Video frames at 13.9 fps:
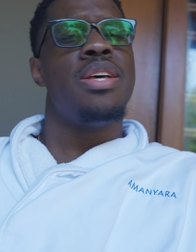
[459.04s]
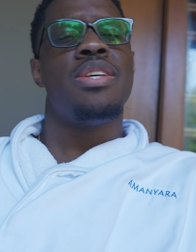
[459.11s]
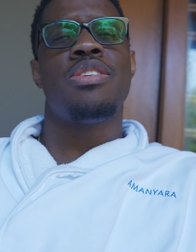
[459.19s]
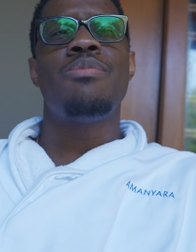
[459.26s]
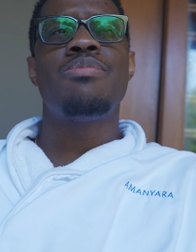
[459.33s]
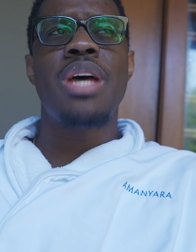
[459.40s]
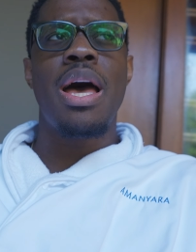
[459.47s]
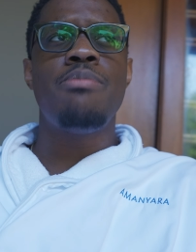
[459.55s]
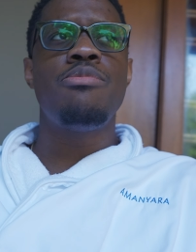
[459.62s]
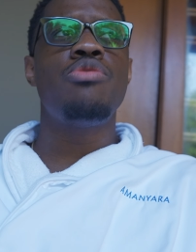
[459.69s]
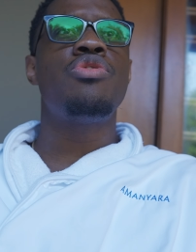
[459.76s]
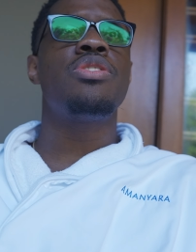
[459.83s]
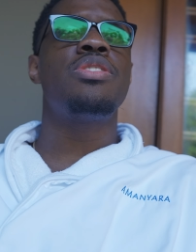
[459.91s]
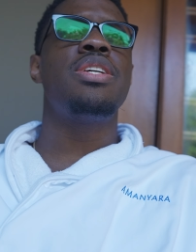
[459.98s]
sometimes
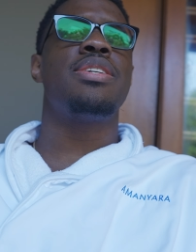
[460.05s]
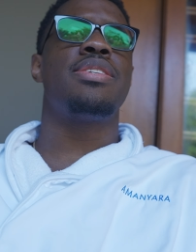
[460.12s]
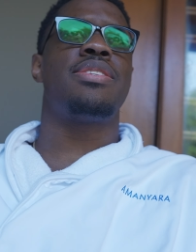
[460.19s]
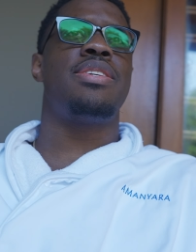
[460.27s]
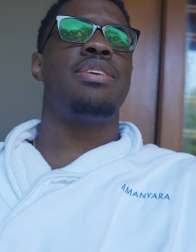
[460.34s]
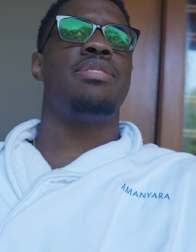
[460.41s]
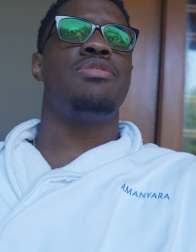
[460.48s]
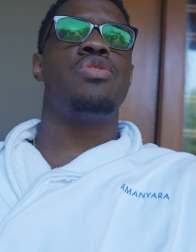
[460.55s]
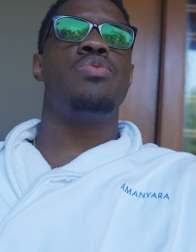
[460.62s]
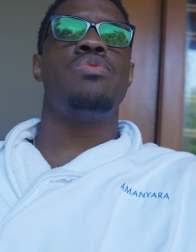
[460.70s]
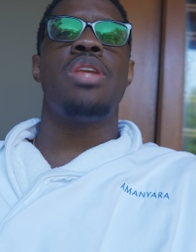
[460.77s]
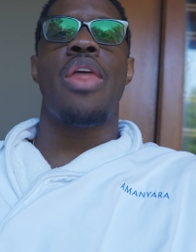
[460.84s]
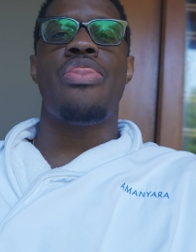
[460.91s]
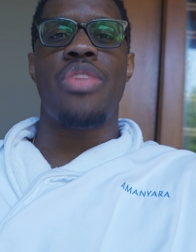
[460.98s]
you just need to sit and do
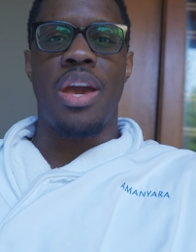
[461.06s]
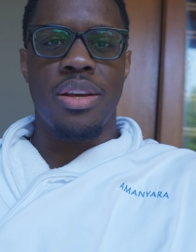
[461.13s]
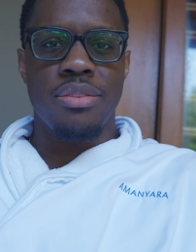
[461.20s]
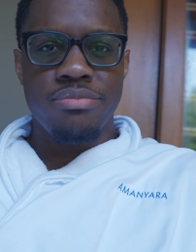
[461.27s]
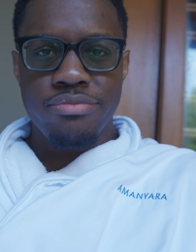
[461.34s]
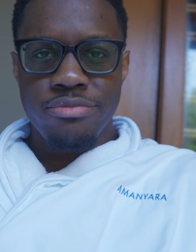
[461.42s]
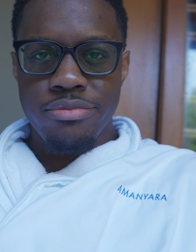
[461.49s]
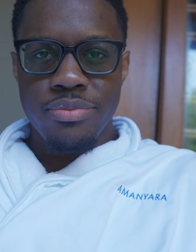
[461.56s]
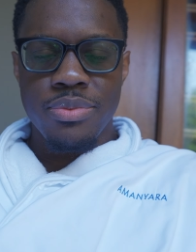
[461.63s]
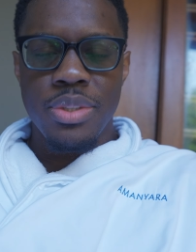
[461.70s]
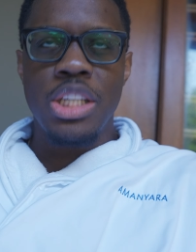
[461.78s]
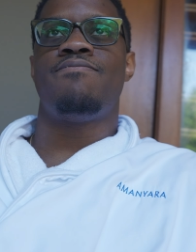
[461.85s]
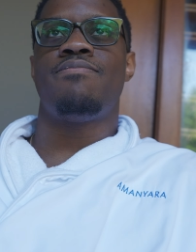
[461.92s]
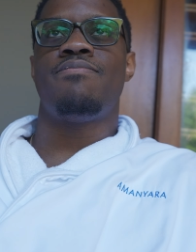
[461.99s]
nothing
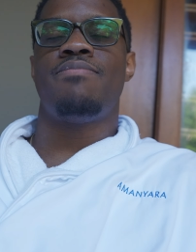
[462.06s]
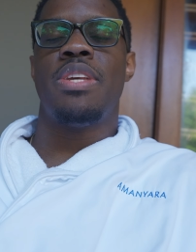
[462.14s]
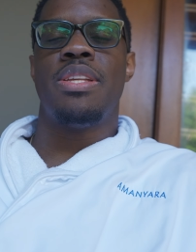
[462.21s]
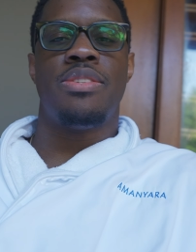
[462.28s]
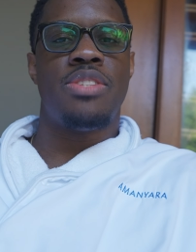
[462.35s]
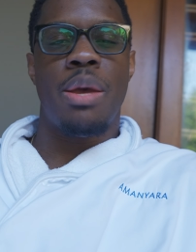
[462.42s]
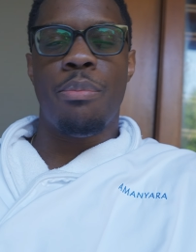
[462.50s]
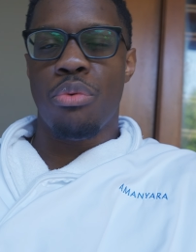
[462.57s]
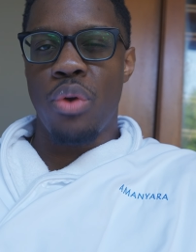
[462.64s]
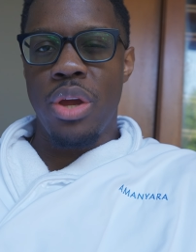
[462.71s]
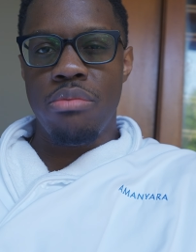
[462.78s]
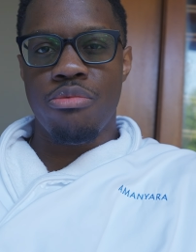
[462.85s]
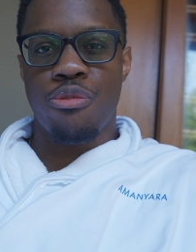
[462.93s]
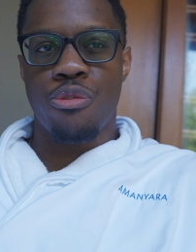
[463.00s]
and
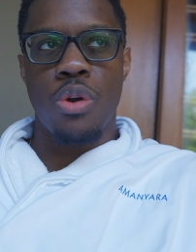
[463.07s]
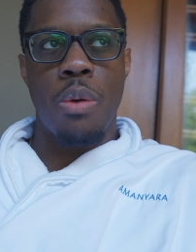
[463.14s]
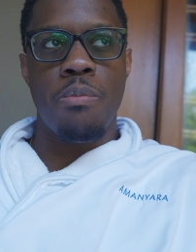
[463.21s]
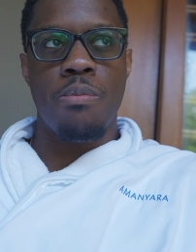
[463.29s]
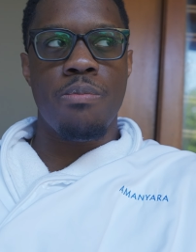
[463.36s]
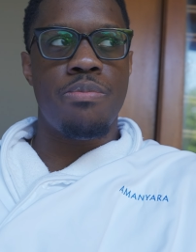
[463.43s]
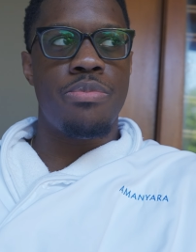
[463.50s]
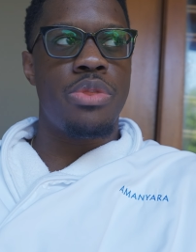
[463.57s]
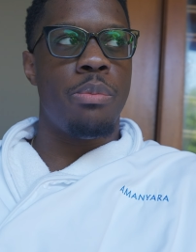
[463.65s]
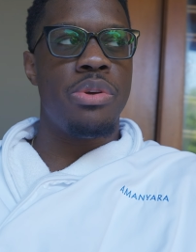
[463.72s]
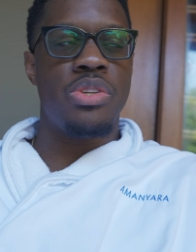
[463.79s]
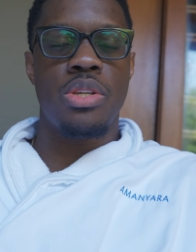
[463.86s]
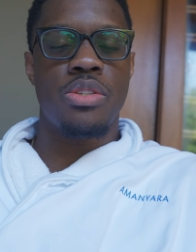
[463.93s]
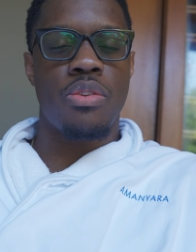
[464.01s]
separate from the
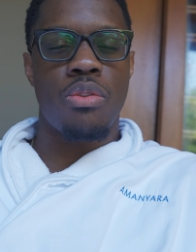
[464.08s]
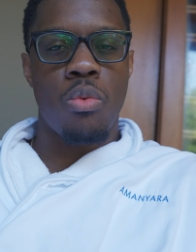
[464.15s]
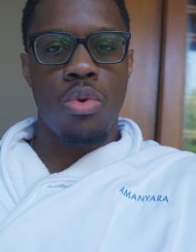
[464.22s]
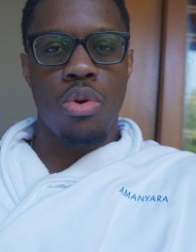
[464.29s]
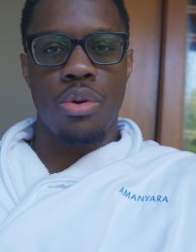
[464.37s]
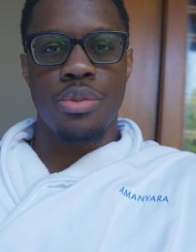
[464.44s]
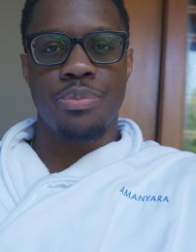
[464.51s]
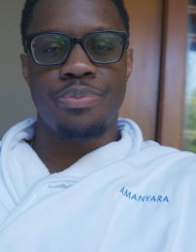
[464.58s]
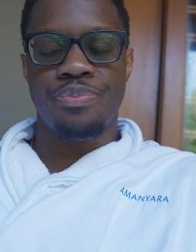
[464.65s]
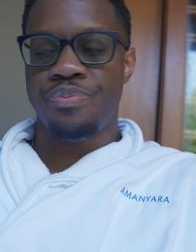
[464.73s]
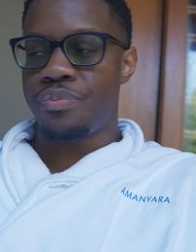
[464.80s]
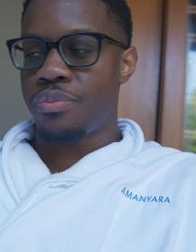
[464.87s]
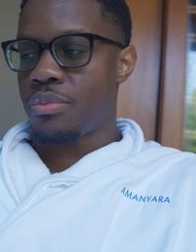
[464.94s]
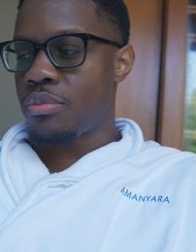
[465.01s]
busyness of the world.
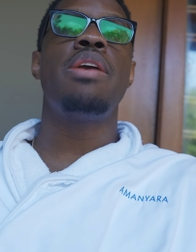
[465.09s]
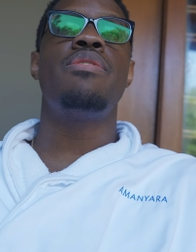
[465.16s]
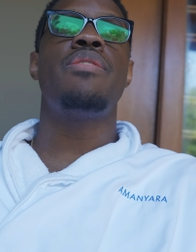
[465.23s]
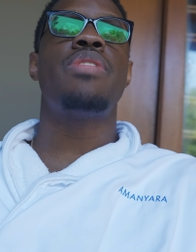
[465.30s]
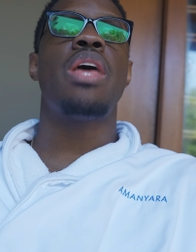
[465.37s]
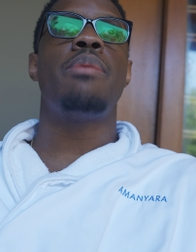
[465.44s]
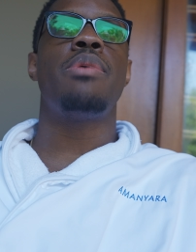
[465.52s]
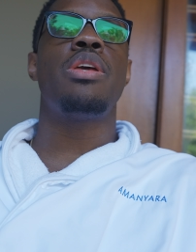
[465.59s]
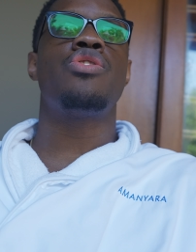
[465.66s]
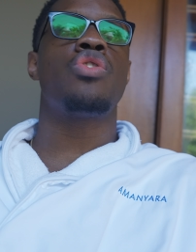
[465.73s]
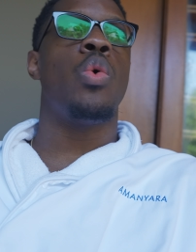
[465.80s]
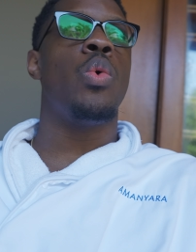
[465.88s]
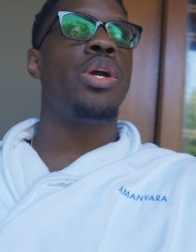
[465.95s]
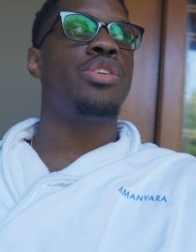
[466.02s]
Even if that means
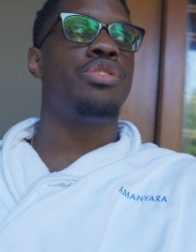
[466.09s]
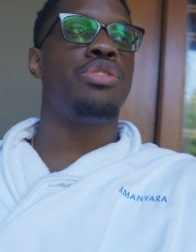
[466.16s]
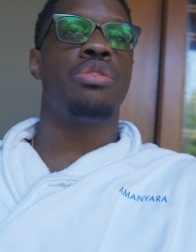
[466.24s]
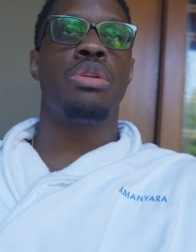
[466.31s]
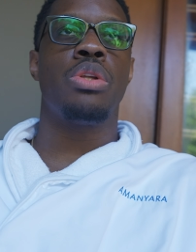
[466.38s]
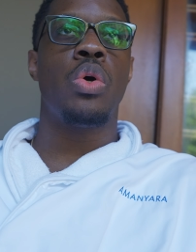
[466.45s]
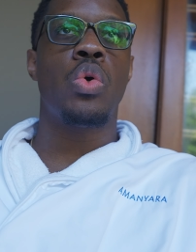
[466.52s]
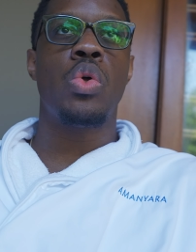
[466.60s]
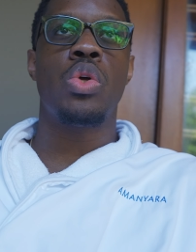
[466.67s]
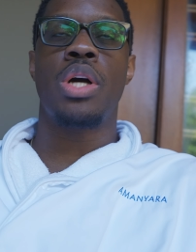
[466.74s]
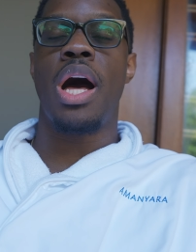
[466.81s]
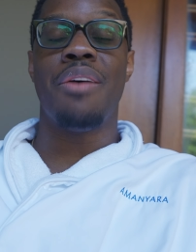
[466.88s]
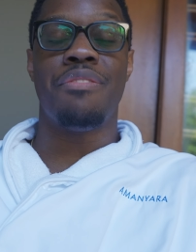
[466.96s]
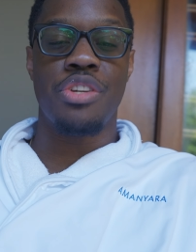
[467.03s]
going to your local
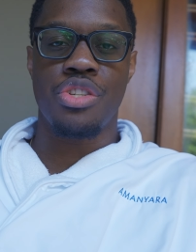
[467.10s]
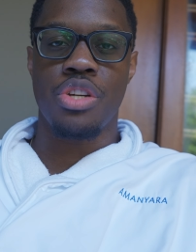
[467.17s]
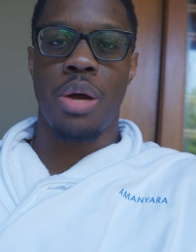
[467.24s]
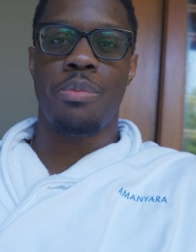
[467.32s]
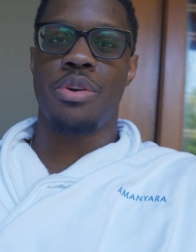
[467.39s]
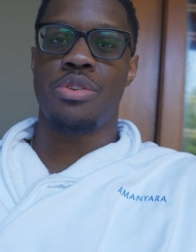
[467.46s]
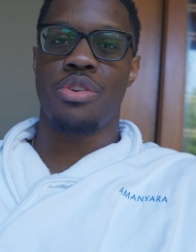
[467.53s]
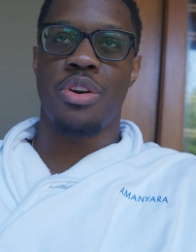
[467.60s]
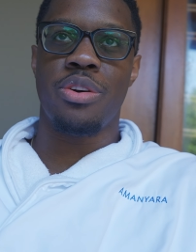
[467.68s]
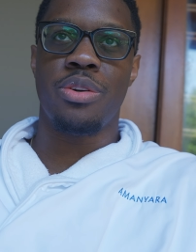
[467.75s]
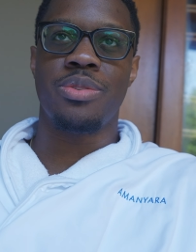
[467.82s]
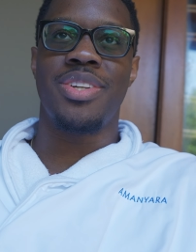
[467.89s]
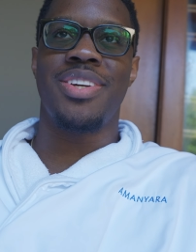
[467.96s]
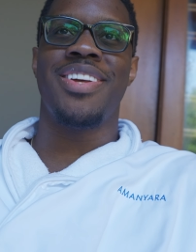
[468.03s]
coffee shop on your
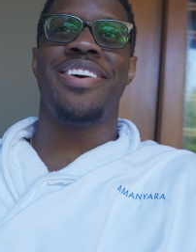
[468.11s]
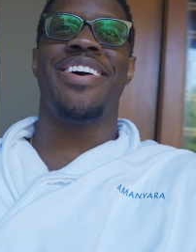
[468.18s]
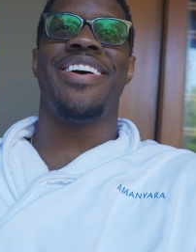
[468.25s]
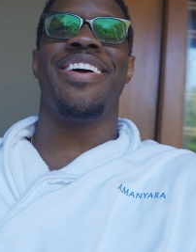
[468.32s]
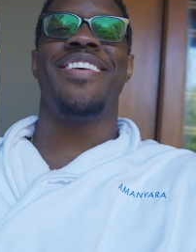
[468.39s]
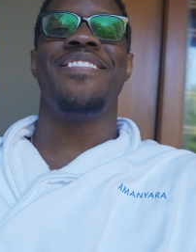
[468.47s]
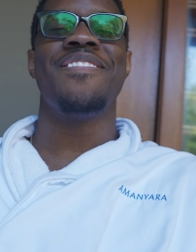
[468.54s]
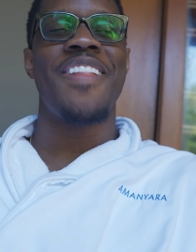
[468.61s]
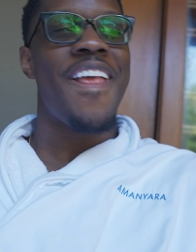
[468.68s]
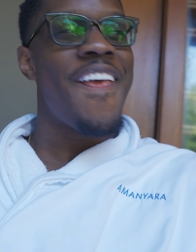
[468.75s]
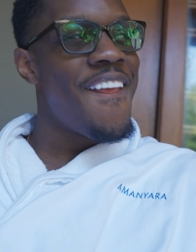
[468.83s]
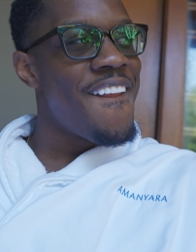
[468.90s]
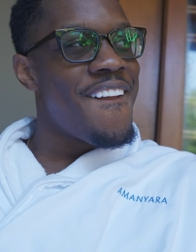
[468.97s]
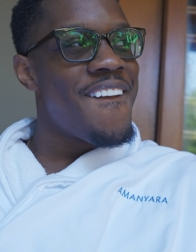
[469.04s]
own.
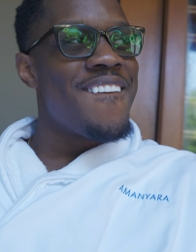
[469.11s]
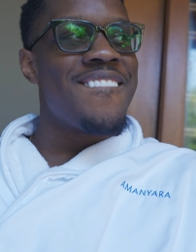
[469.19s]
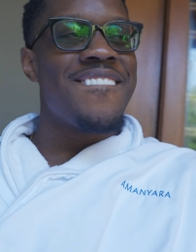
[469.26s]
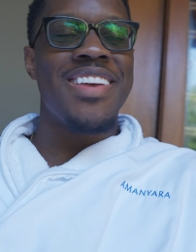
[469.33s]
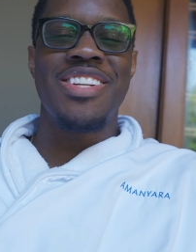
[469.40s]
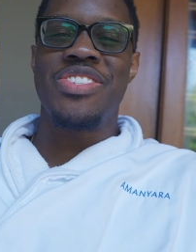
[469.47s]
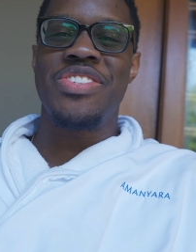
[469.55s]
and